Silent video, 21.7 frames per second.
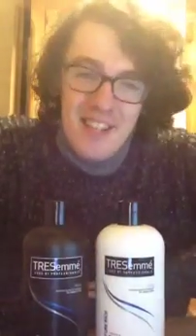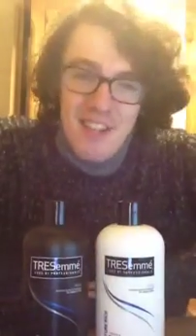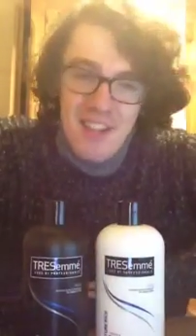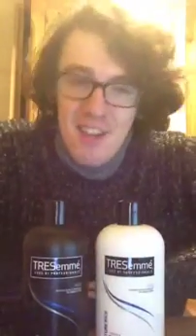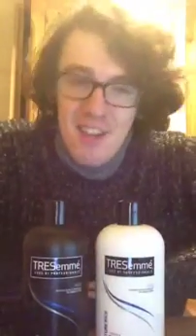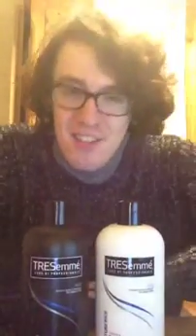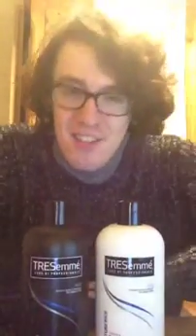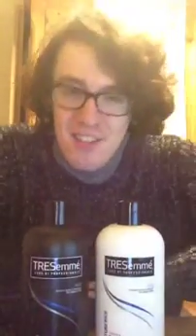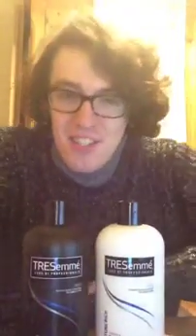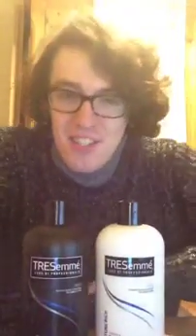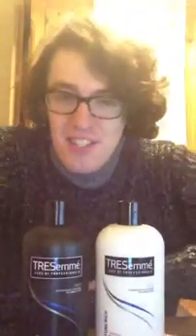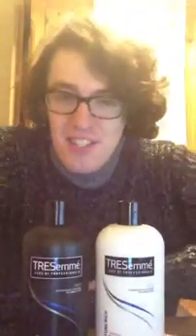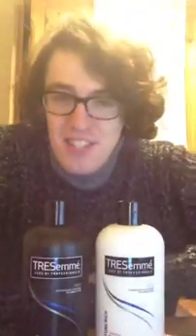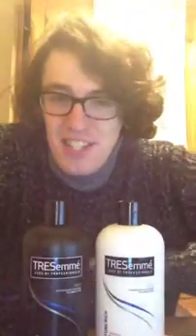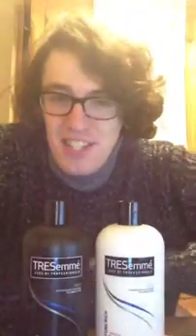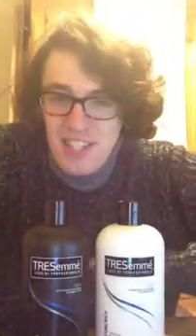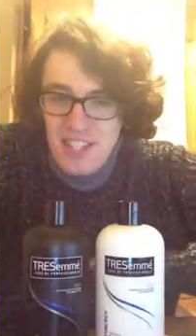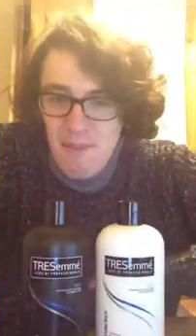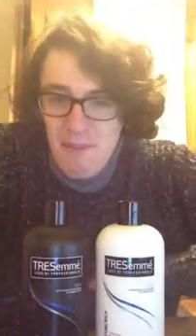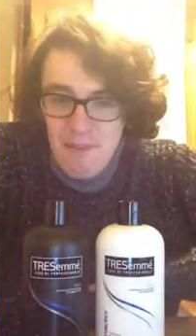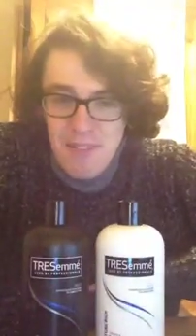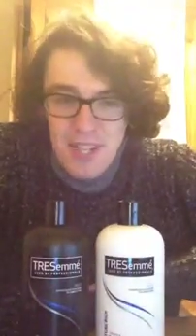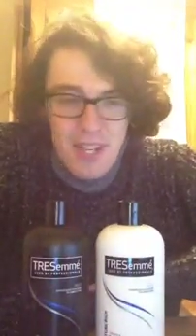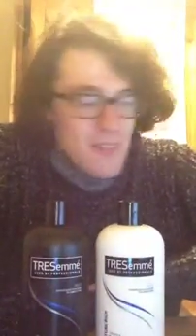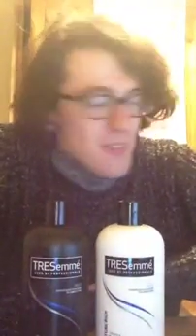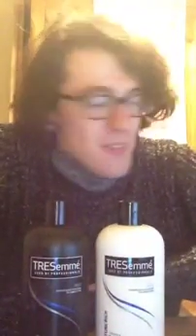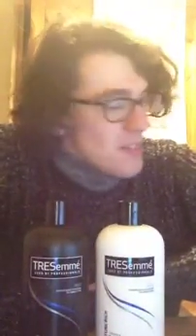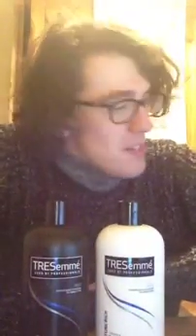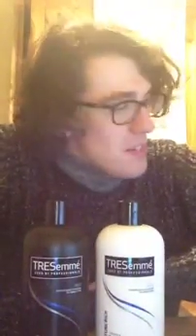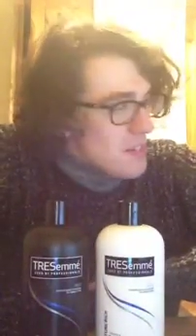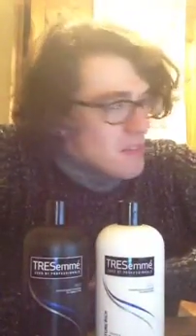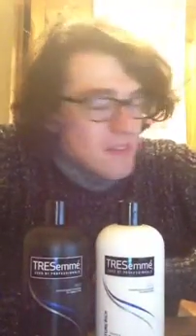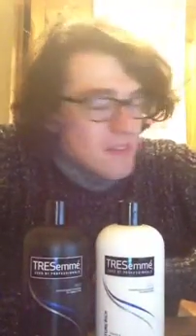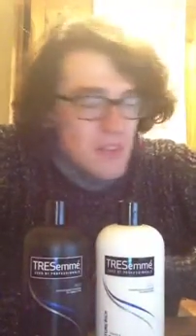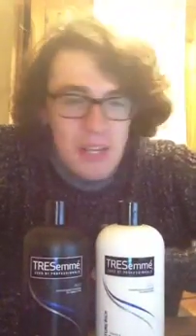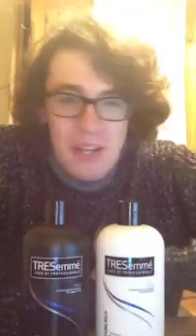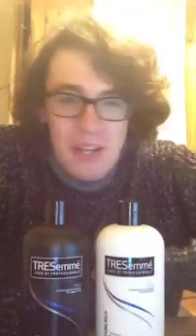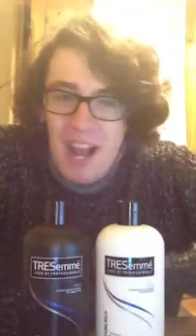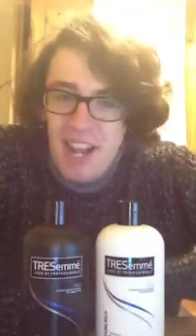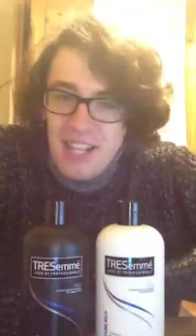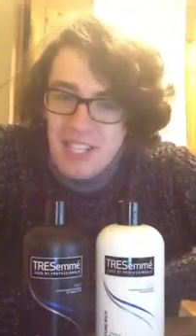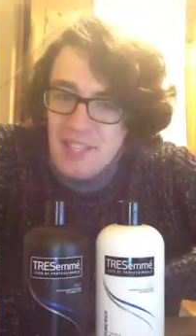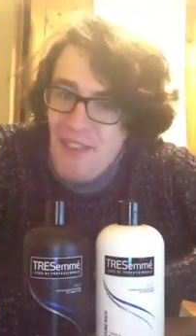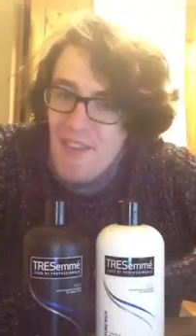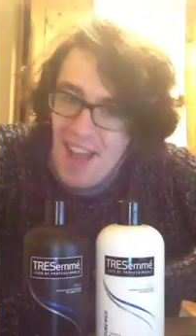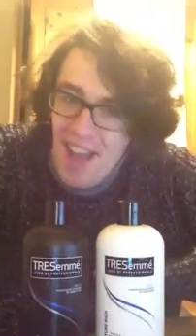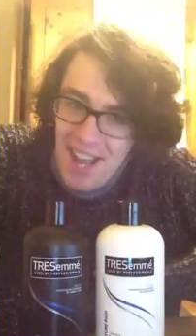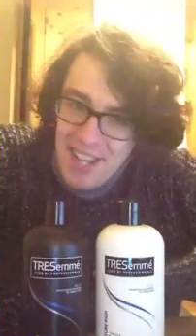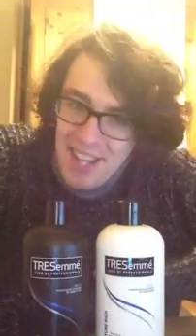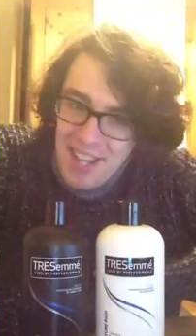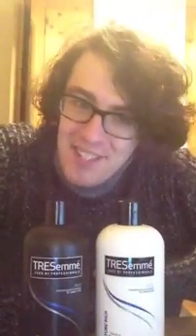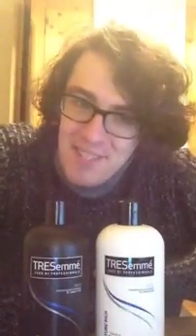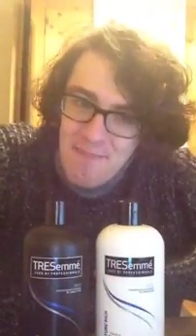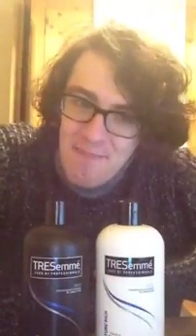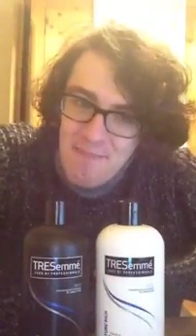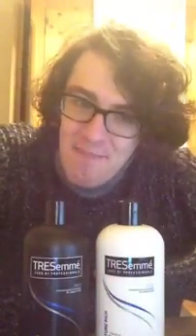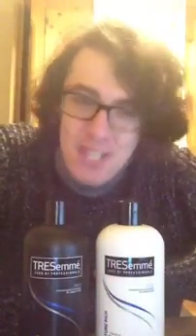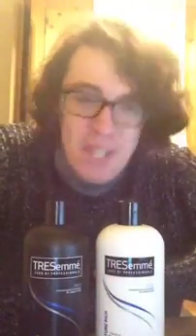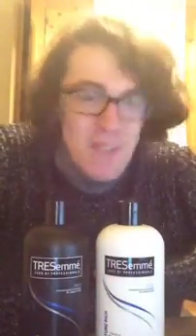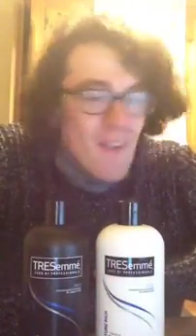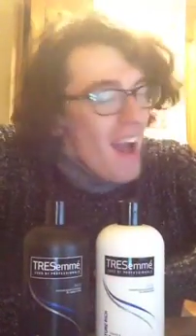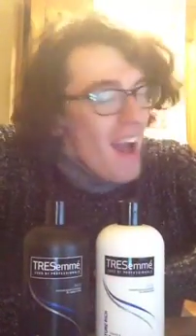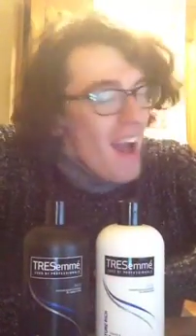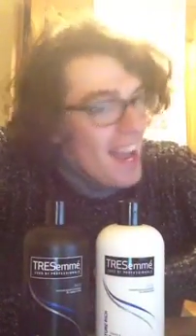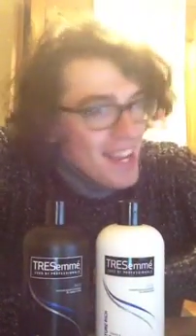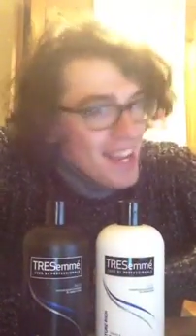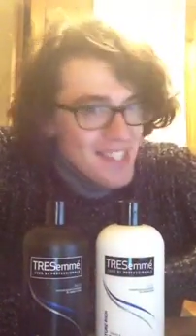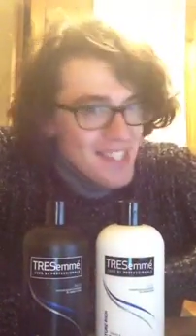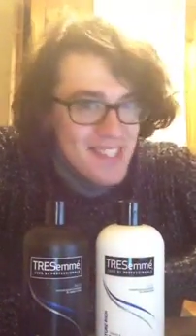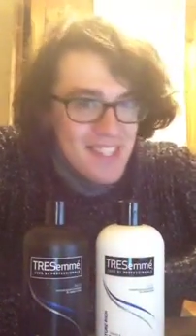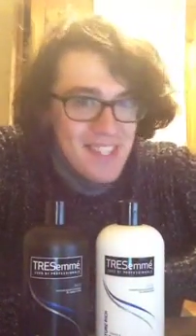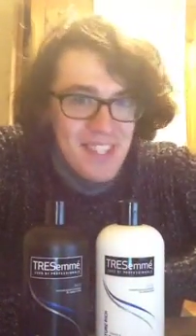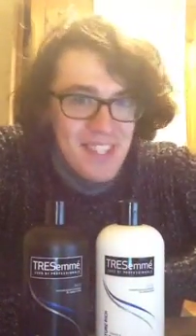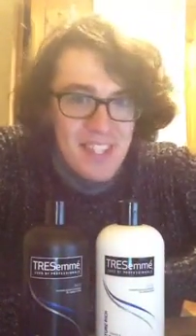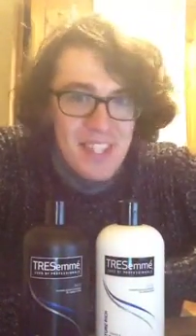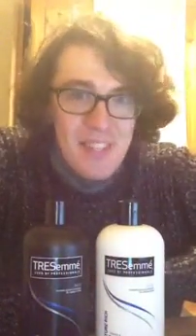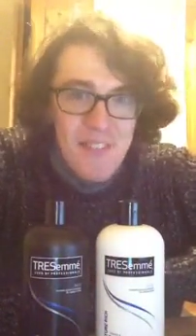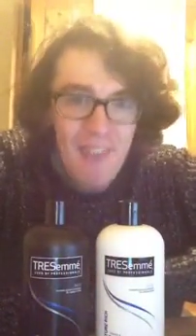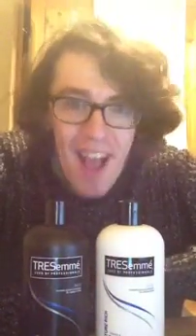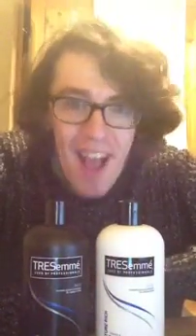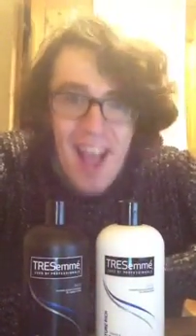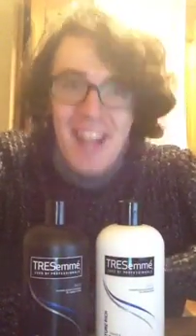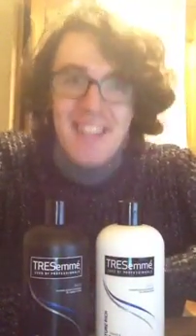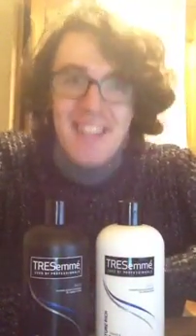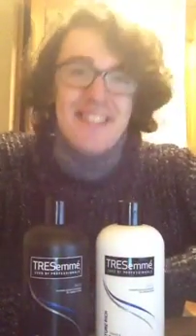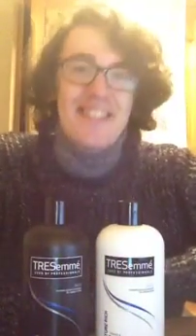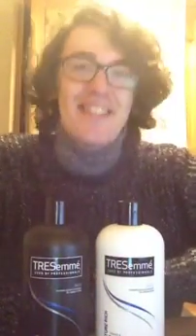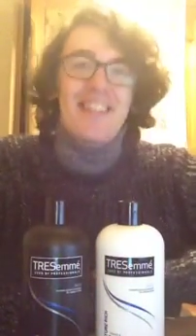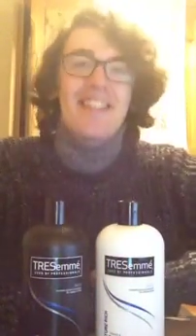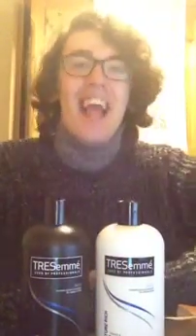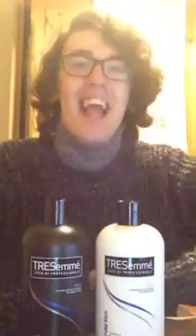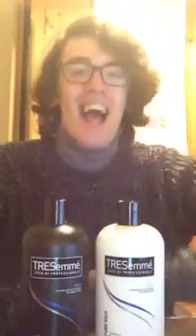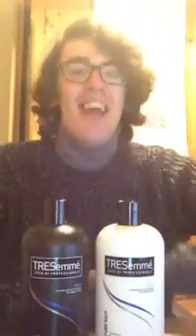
you guys have asked. You've asked. The